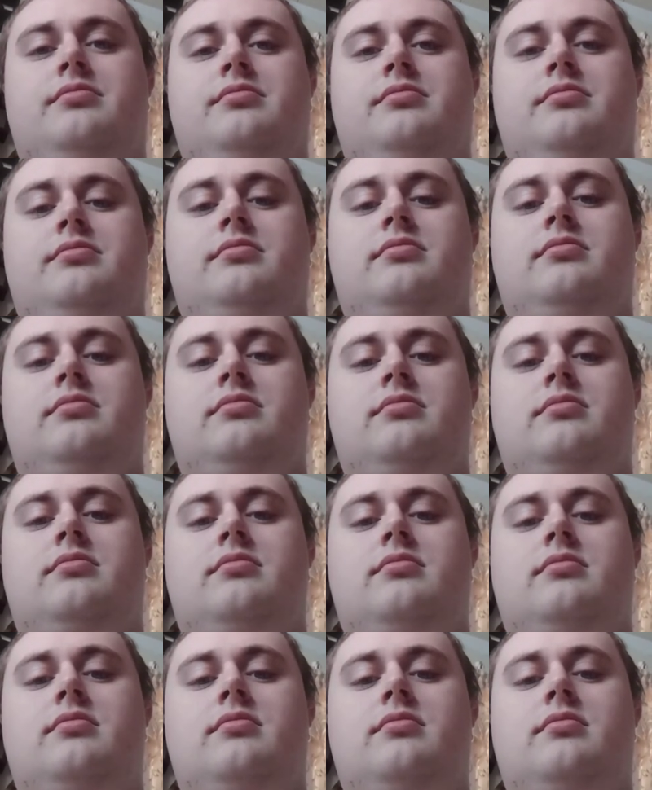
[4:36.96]

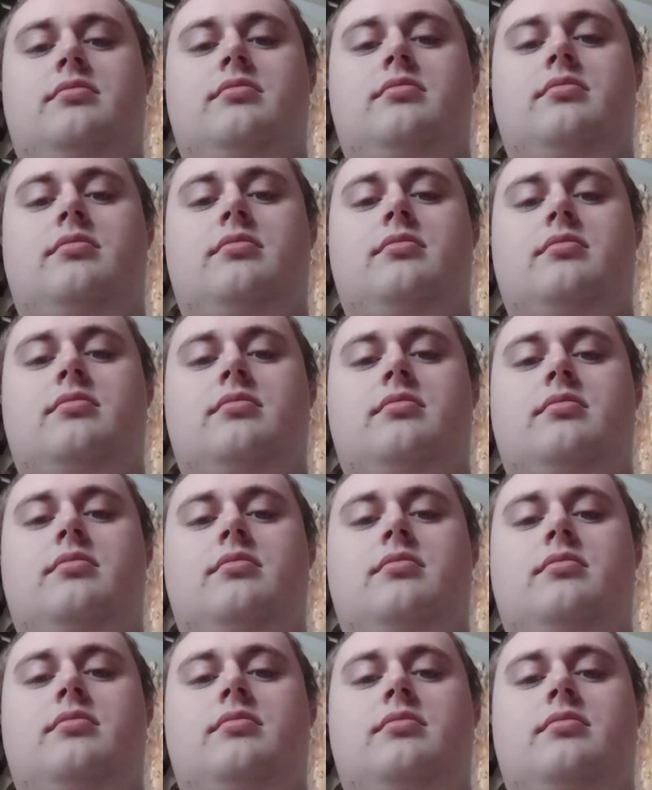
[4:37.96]

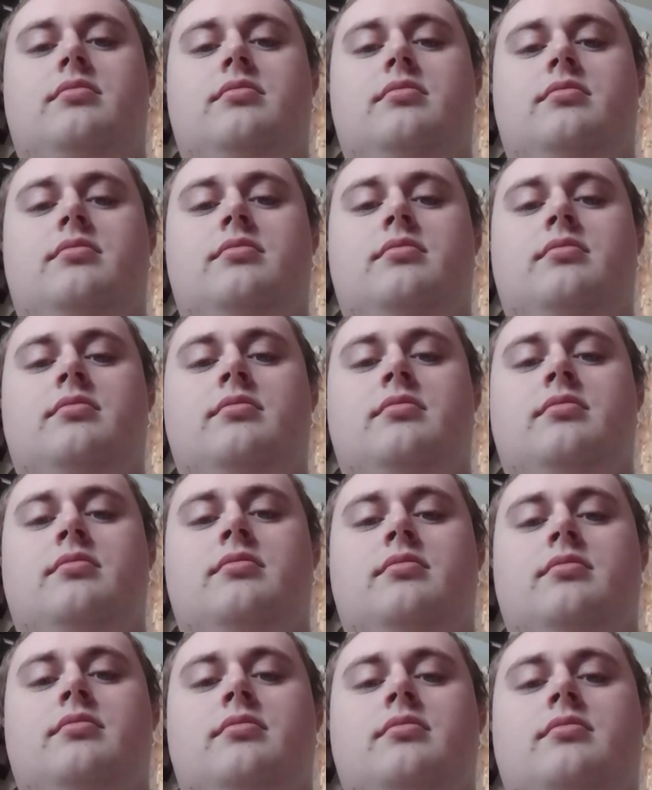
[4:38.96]

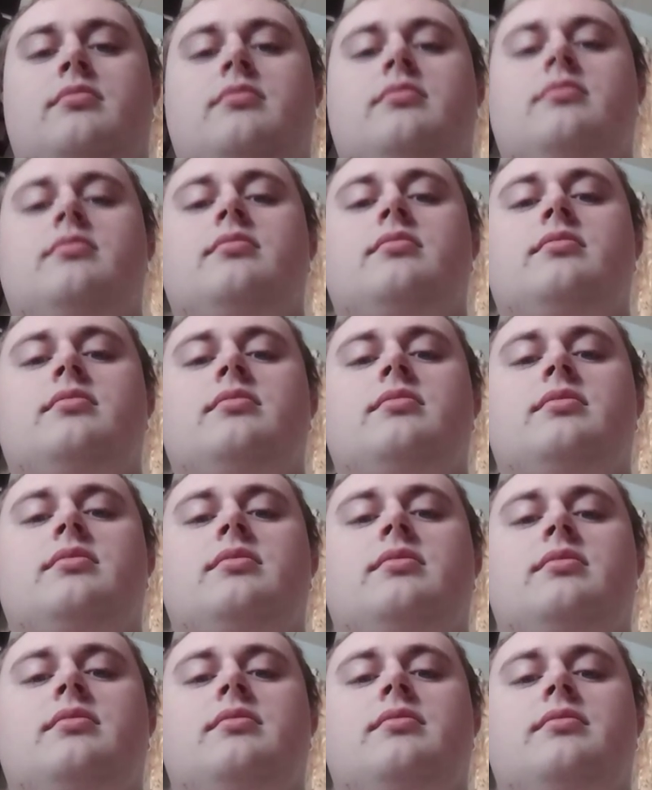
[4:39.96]

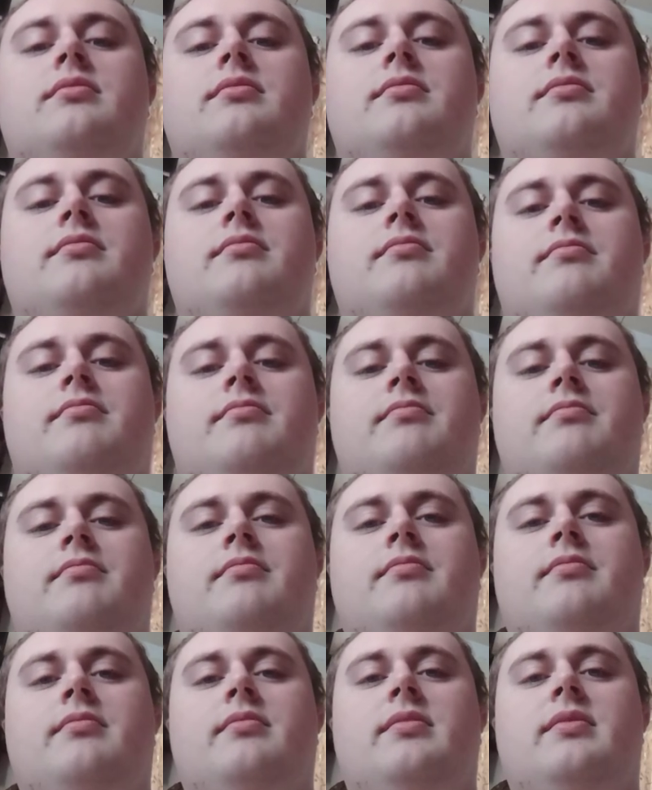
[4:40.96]

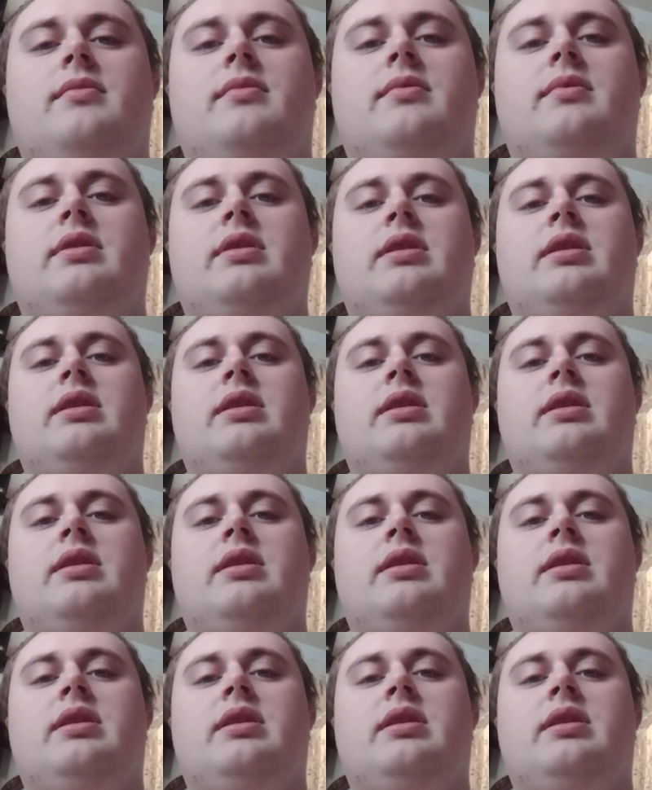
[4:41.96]
Nobody speaks.